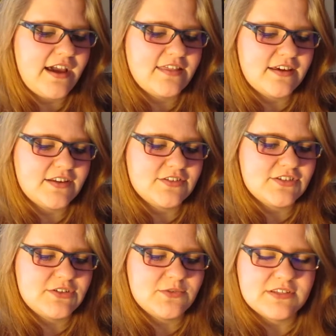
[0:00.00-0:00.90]
I thought
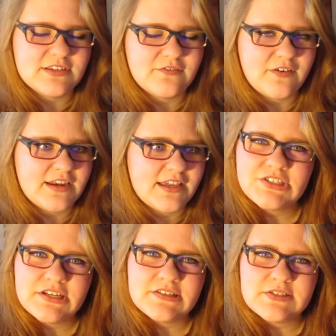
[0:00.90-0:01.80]
she was so funny.
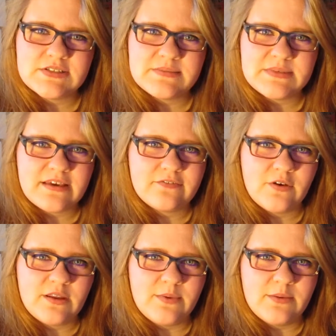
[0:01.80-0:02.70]
She also seemed to have
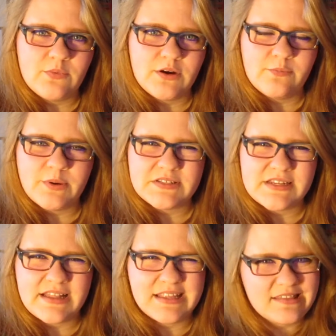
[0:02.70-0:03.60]
quite a bit more
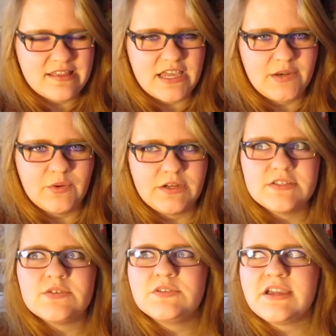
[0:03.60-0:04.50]
personality than Edward,
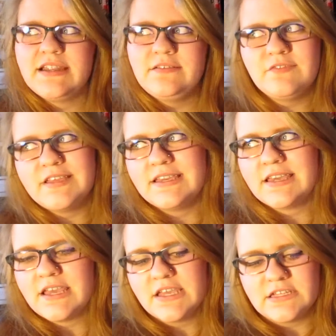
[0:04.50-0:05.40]
so it was kind of like
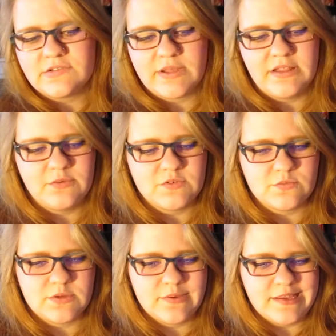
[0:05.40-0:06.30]
Twilight was
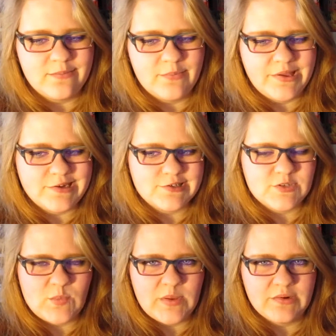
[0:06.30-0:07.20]
rewritten, but
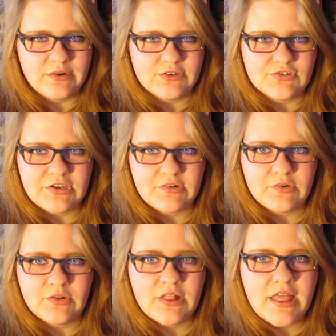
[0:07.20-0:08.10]
just better in
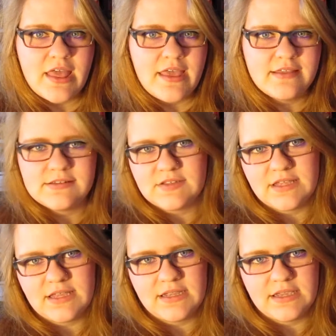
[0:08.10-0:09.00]
general. Until
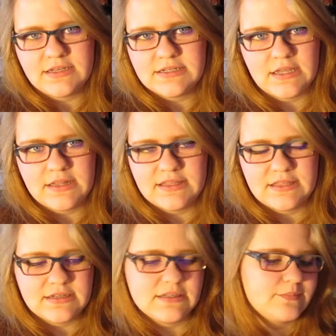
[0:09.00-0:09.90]
the ending. I did not like
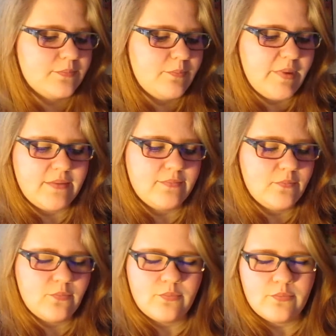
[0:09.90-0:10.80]
the ending, but
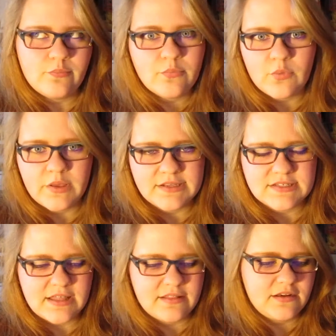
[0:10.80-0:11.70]
we'll get
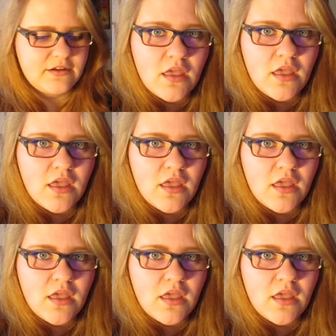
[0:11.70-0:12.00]
to that later.